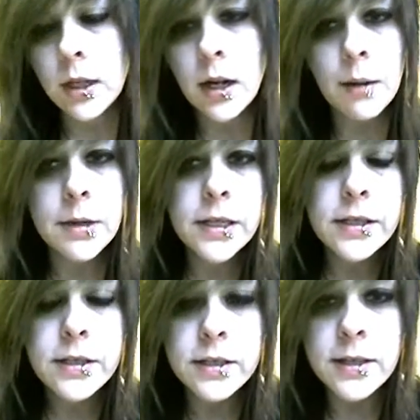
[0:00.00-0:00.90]
I mean,
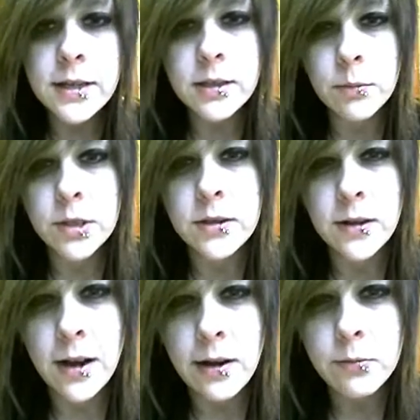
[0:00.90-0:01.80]
it's a testament to
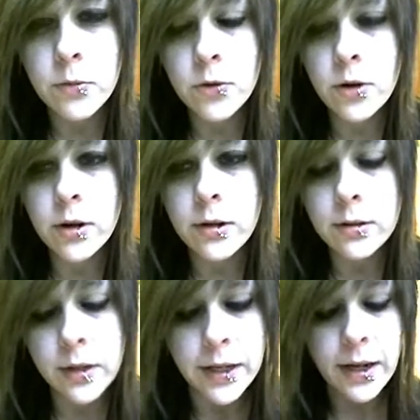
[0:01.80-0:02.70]
how more
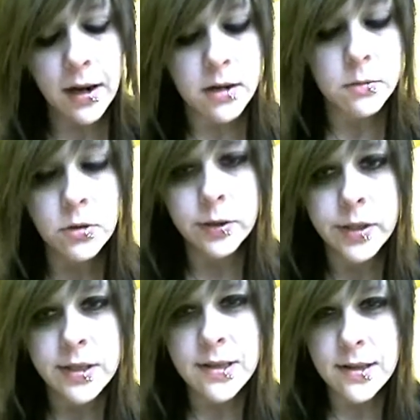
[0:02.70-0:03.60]
like
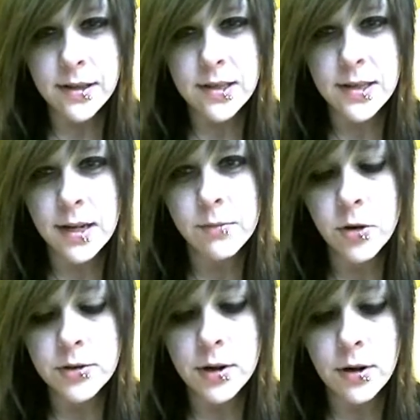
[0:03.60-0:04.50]
animalistic
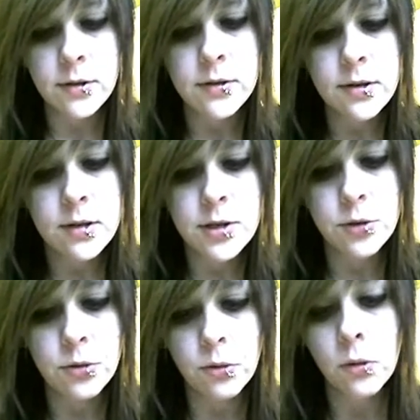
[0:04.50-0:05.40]
Deimos are
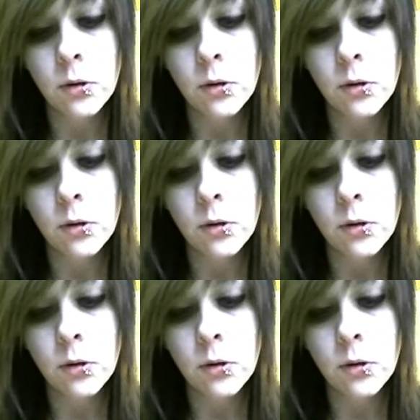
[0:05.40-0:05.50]
to